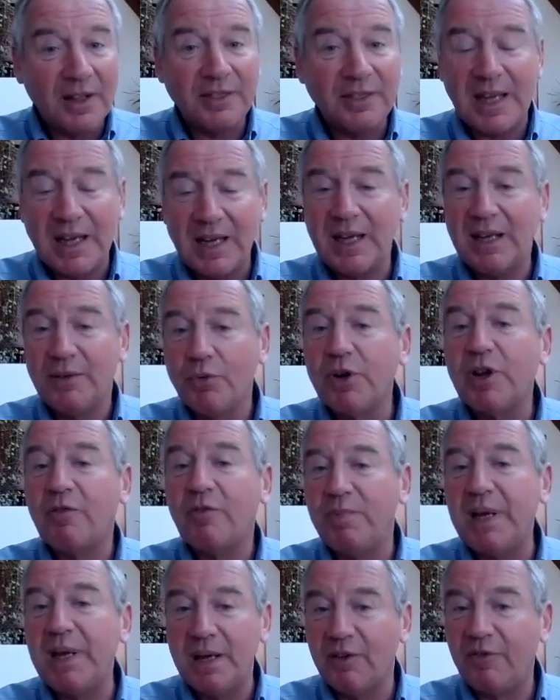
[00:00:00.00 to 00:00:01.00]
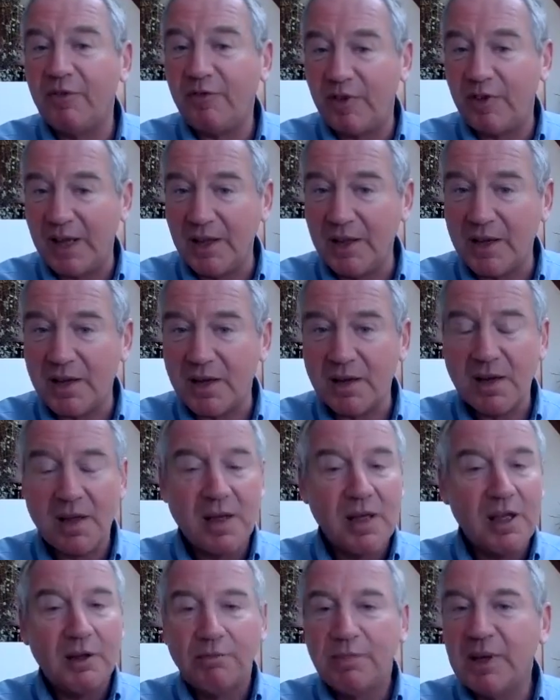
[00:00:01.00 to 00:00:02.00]
I think it would have been a failure,
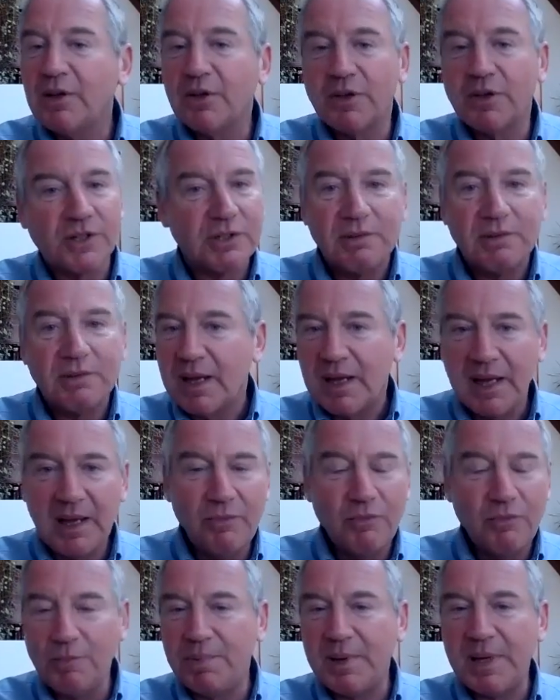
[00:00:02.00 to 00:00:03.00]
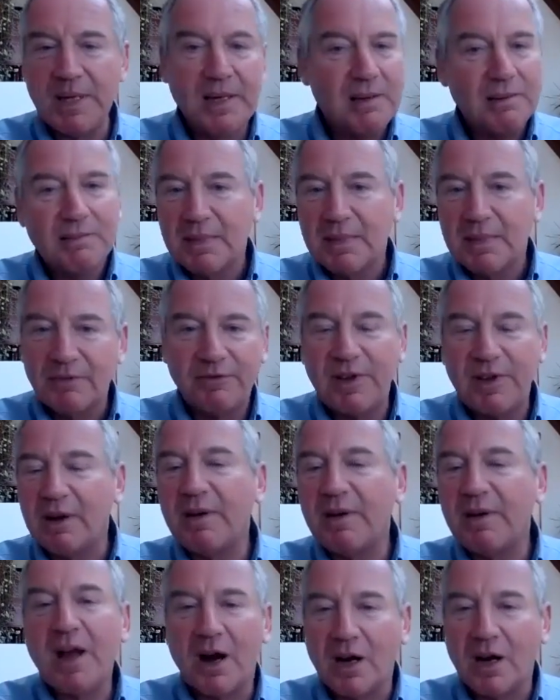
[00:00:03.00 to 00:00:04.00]
because he would be
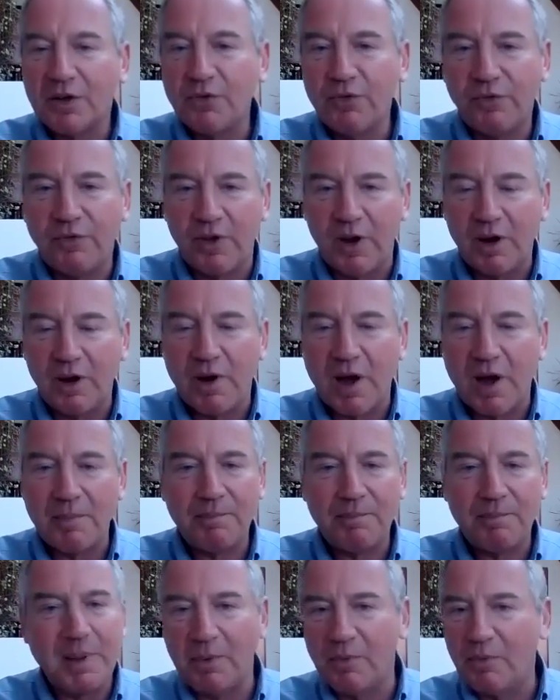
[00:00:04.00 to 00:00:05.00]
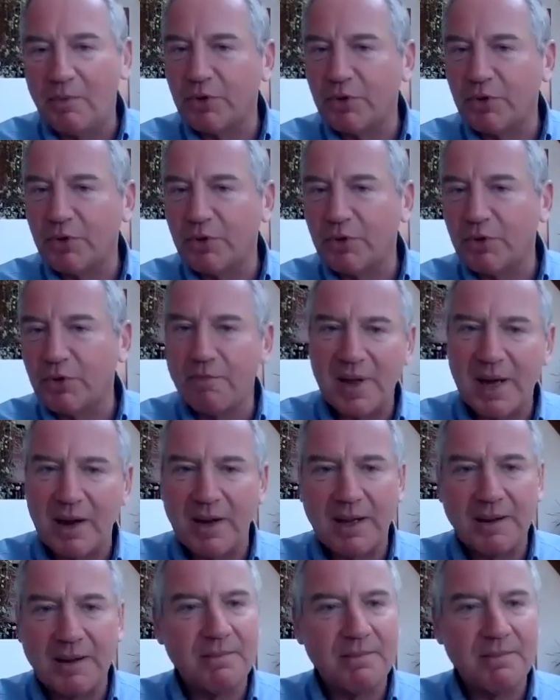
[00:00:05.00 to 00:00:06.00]
very hard to follow up. People would
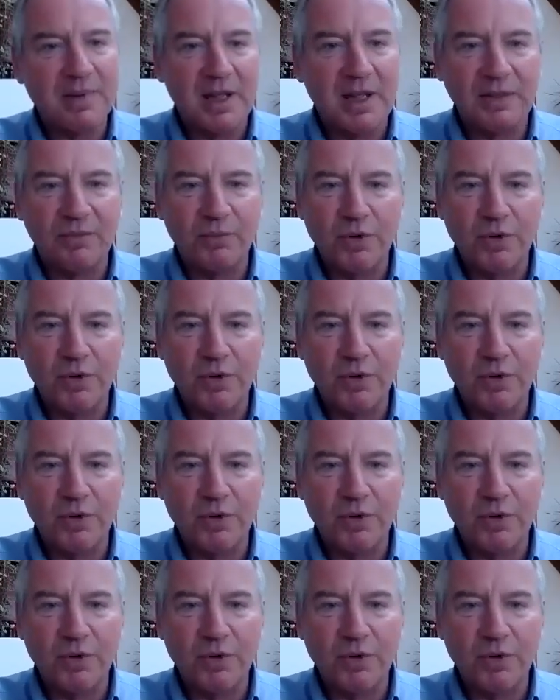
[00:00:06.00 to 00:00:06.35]
compare him.